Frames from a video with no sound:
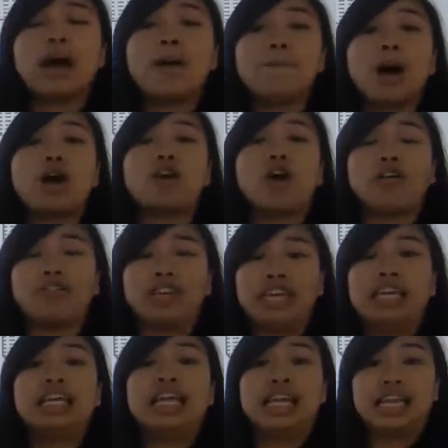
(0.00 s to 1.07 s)
amount of
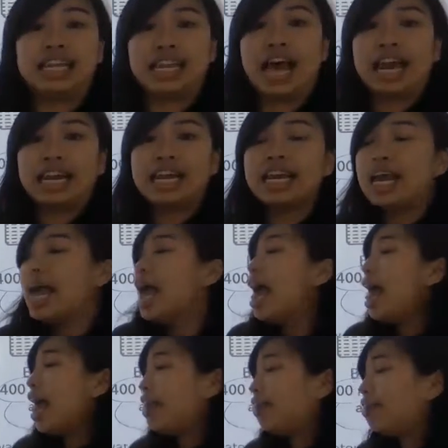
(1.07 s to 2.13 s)
heat inside it,
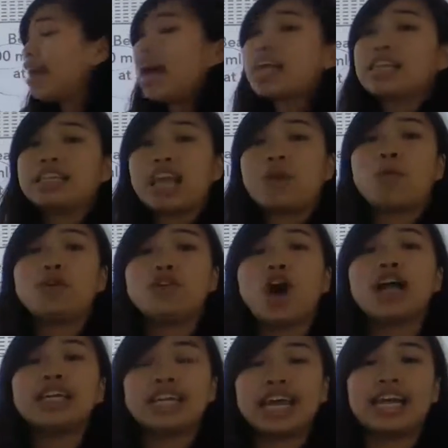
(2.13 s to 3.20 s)
and thus they will
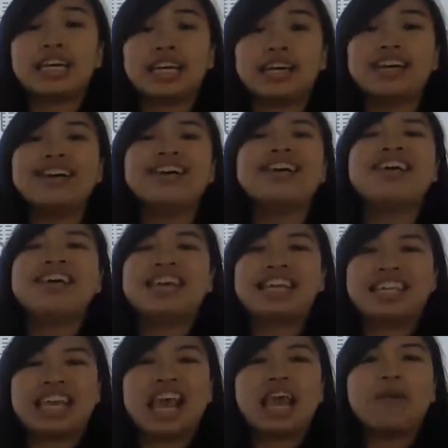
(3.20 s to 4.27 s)
not take the
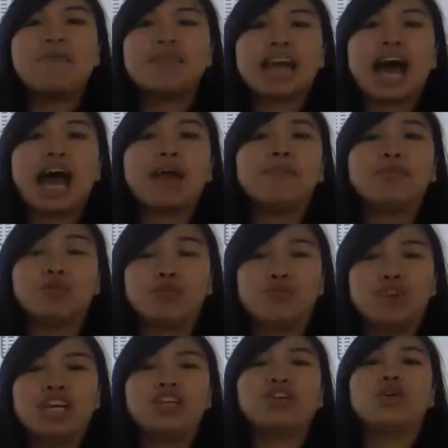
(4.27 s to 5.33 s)
same time to
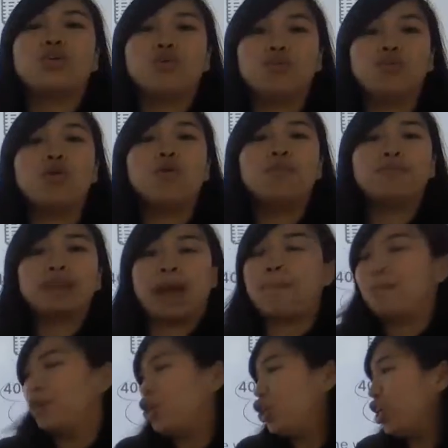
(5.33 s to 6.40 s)
reach room
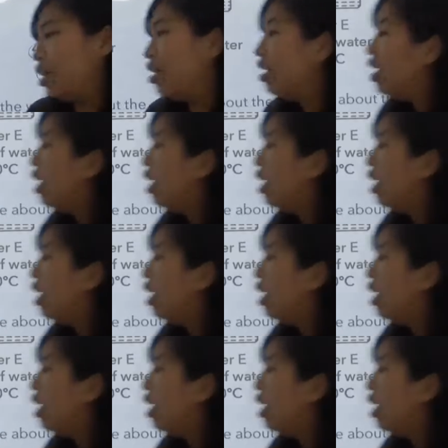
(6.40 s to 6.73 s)
temperature.